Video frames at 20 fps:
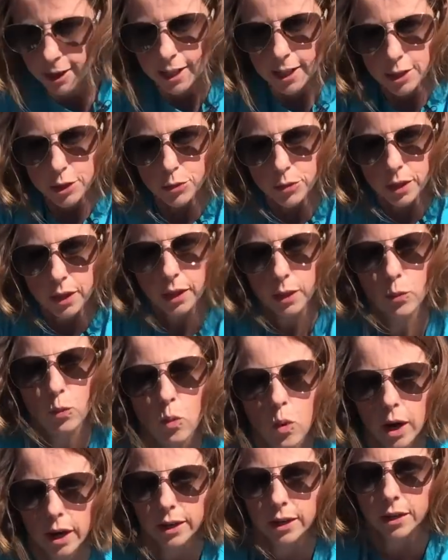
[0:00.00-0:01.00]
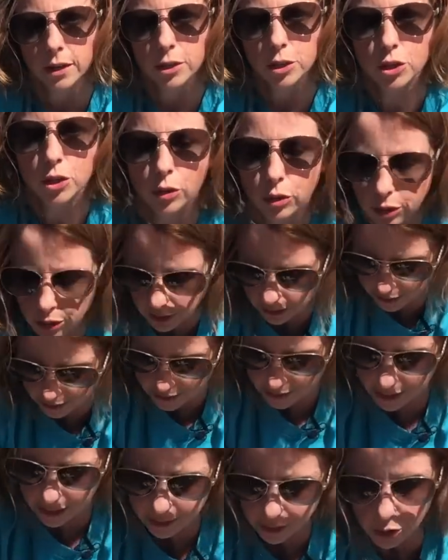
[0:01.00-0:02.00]
it's really one shoulder, in a
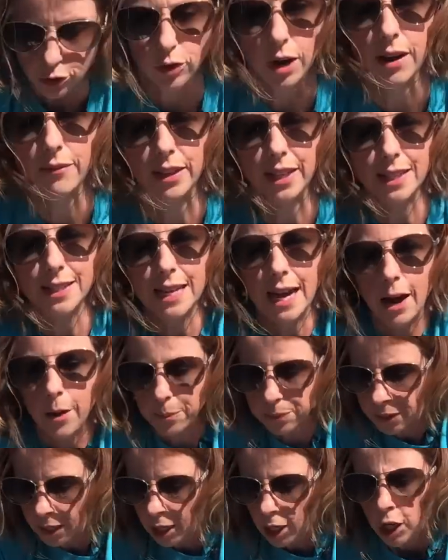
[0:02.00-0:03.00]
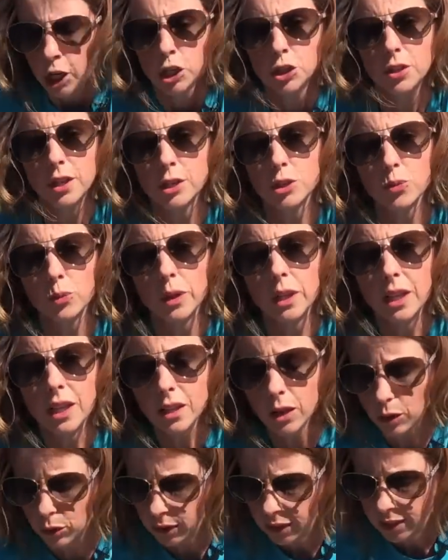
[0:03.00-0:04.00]
sense, driving it down. So that's really
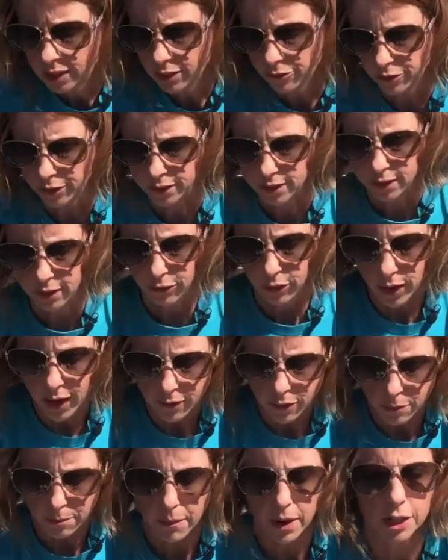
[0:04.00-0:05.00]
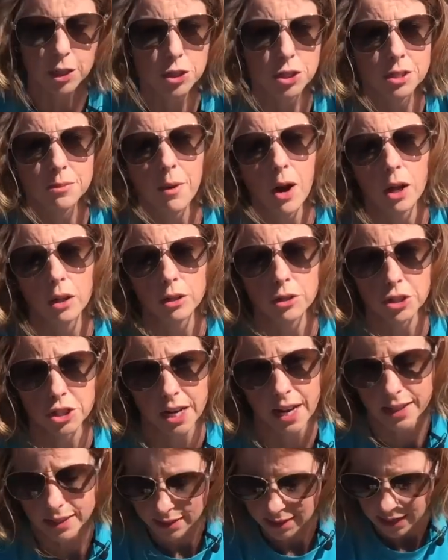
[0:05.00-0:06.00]
the only difference. If you have a much smaller
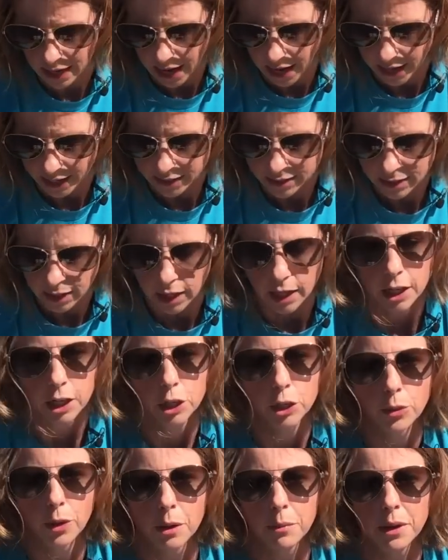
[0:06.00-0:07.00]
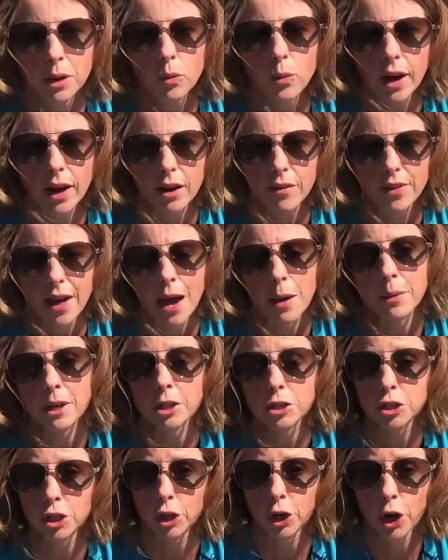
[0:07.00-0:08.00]
chest size, you want to be aware of that
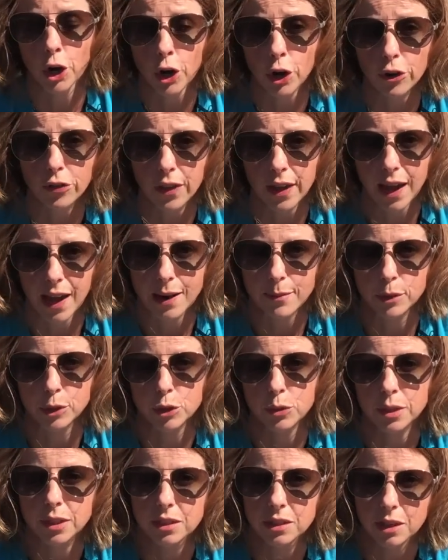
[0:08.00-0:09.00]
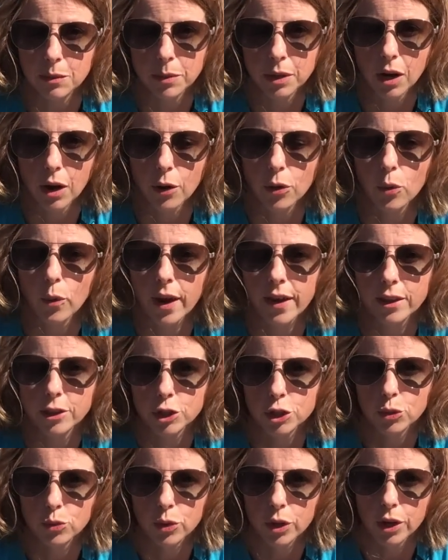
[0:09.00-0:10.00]
because you're going to hurt the animal doing CPR the way
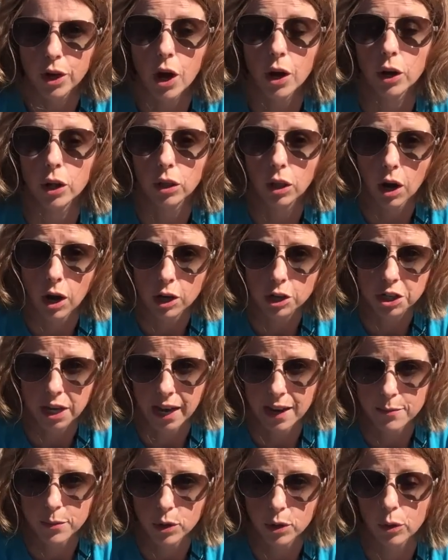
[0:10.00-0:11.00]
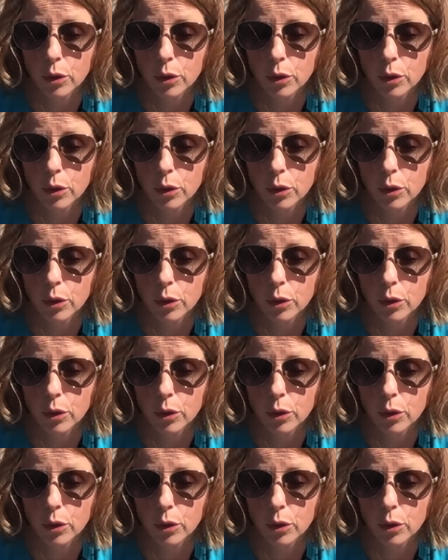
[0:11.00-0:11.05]
that you would on a large animal